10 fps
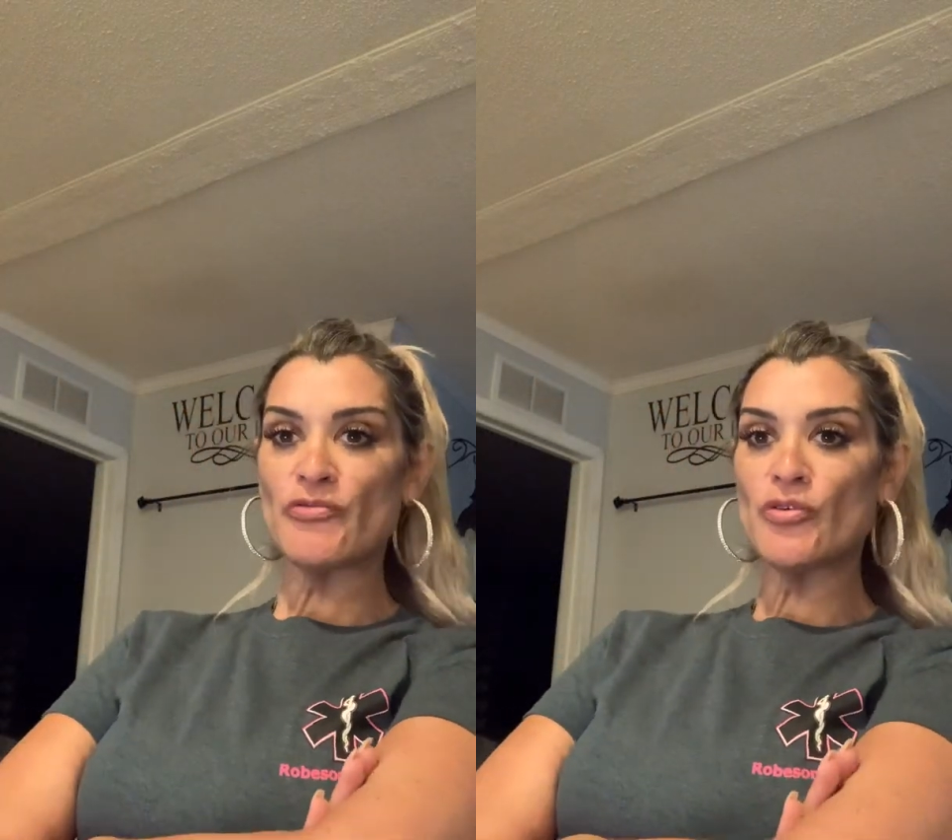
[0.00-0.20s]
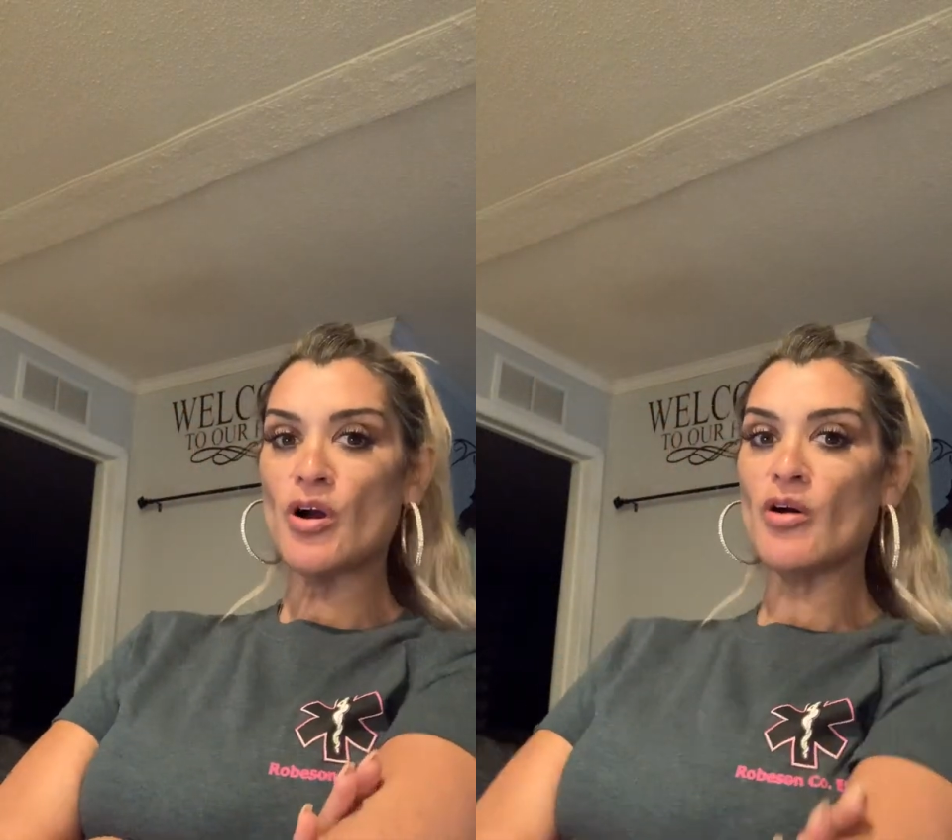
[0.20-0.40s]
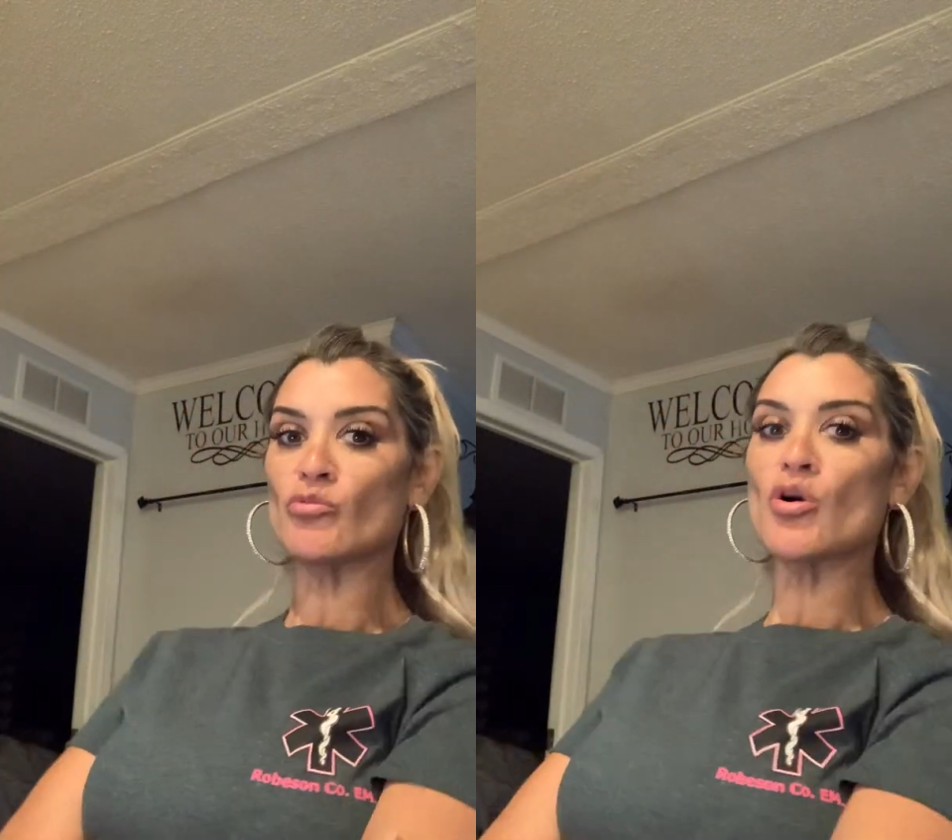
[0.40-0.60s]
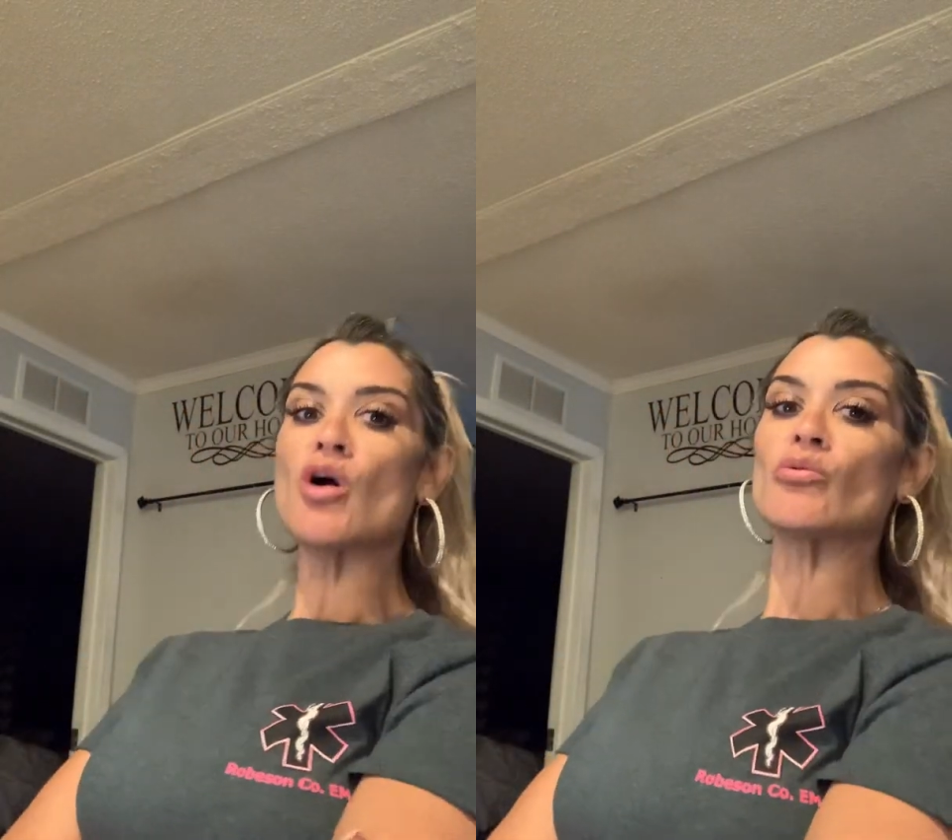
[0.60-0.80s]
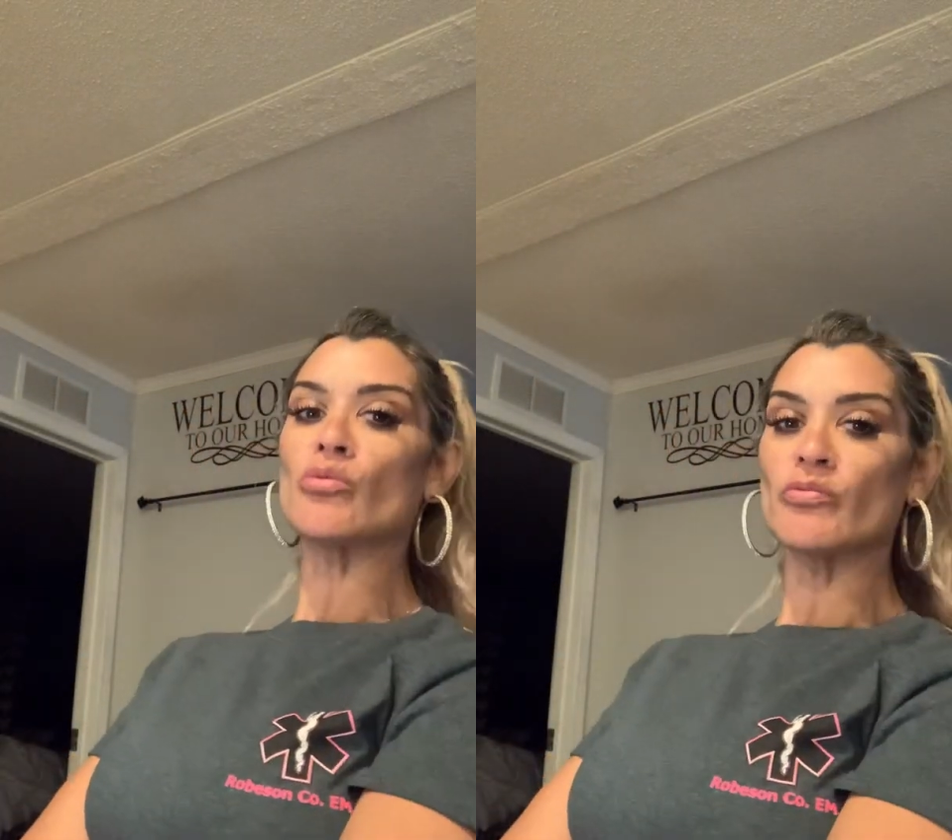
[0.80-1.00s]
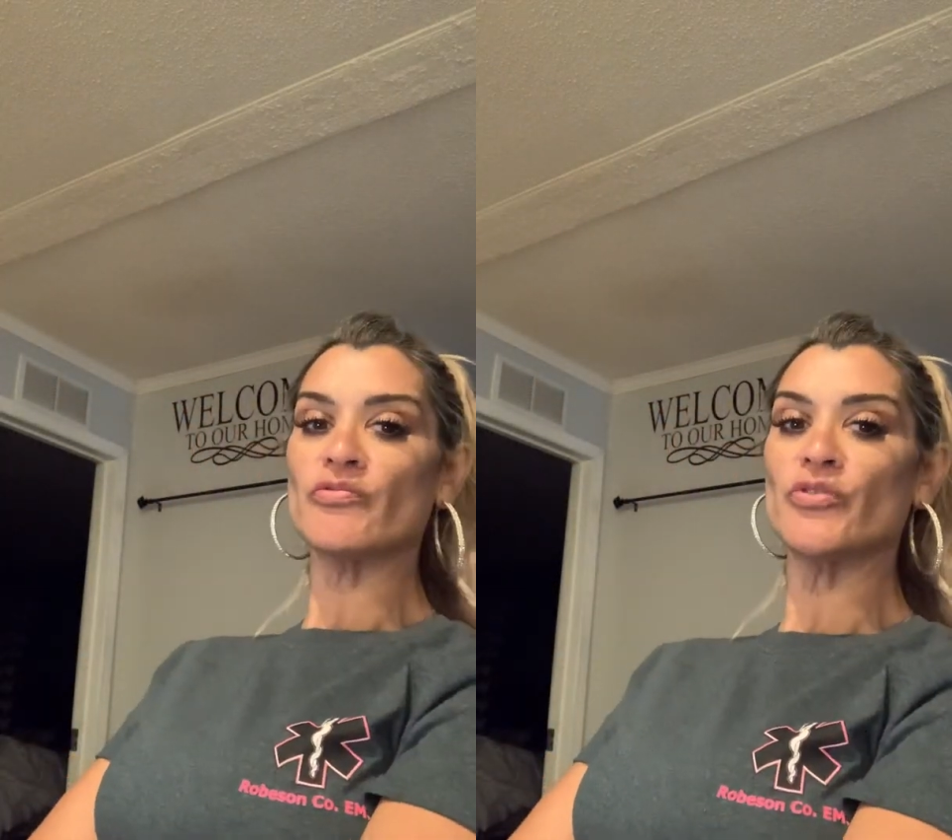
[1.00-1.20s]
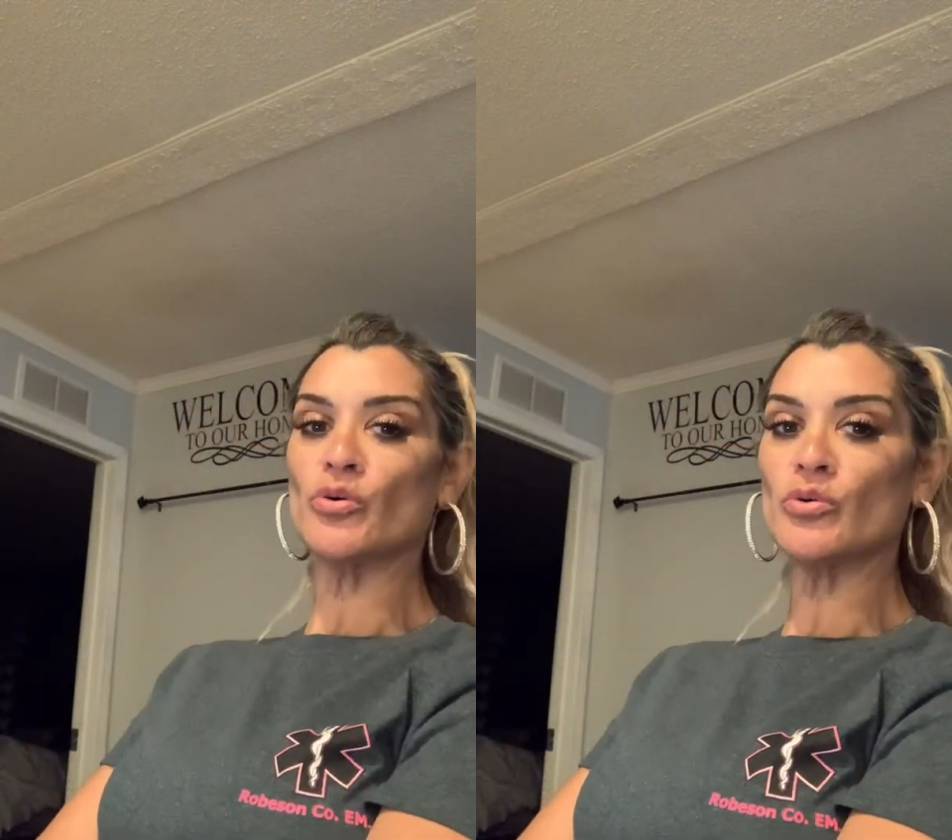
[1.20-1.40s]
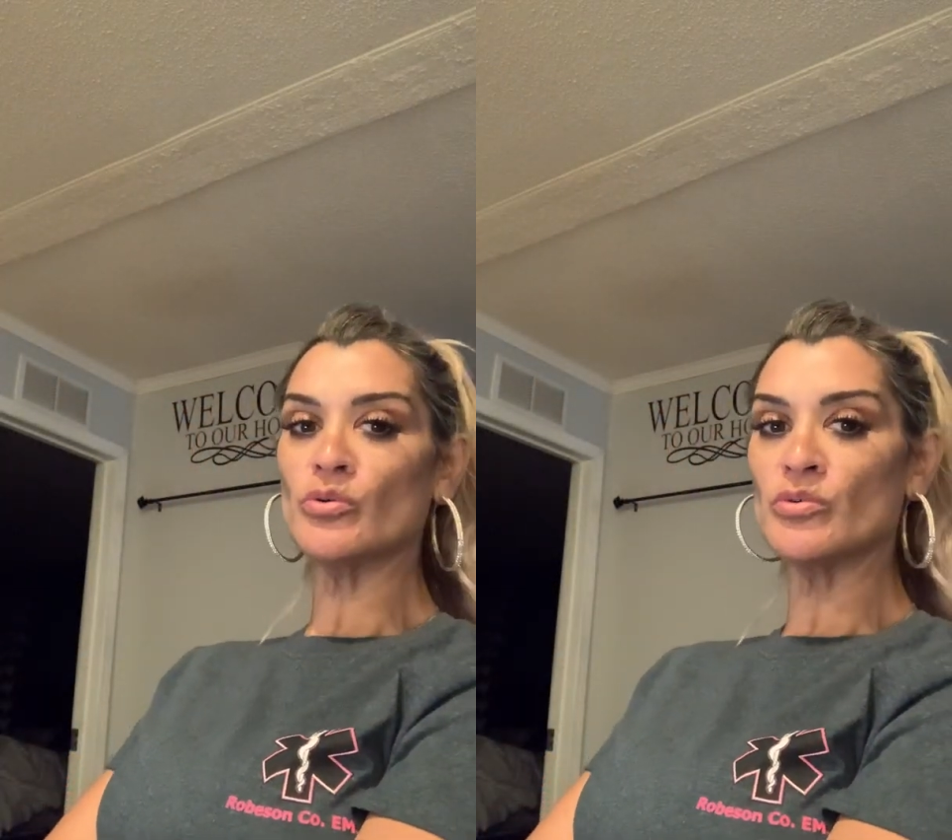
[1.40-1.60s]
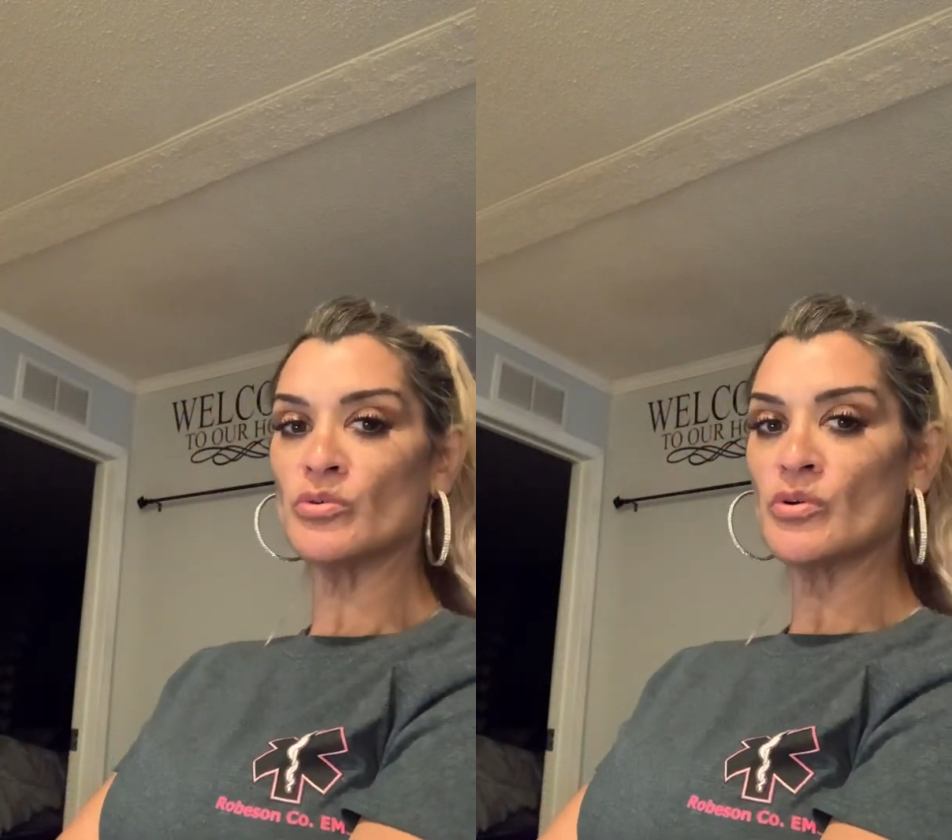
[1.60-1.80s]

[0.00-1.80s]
from wrongful